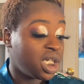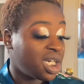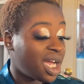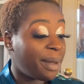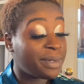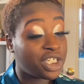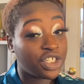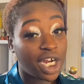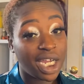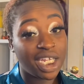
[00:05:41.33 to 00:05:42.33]
I'm gonna
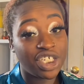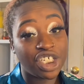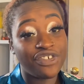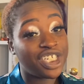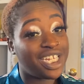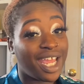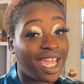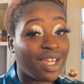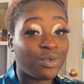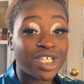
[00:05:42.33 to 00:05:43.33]
try it just for
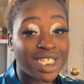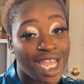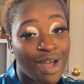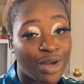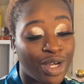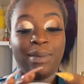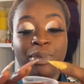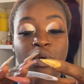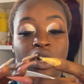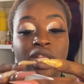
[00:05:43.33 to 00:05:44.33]
today and we'll see how it goes. I
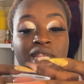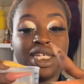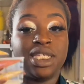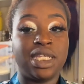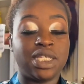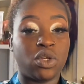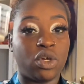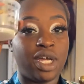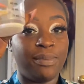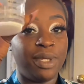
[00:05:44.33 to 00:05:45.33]
poured this in this little
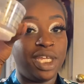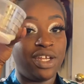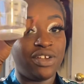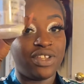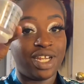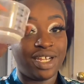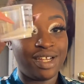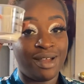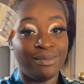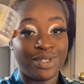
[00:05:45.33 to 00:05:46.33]
cuppy here that it
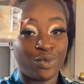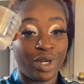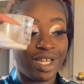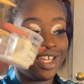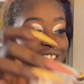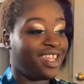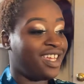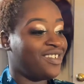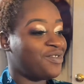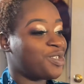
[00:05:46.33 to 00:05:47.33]
comes with,
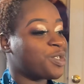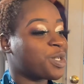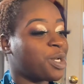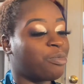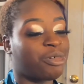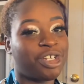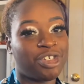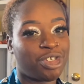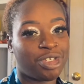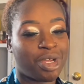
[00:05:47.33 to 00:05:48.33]
and I'm just gonna brush
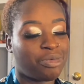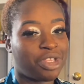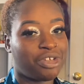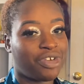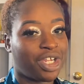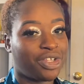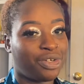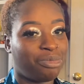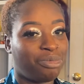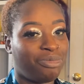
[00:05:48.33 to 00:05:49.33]
this on with a
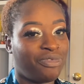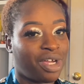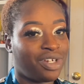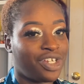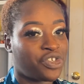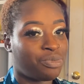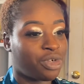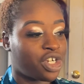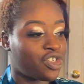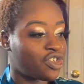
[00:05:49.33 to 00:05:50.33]
regular foundation
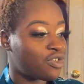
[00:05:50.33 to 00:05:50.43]
brush.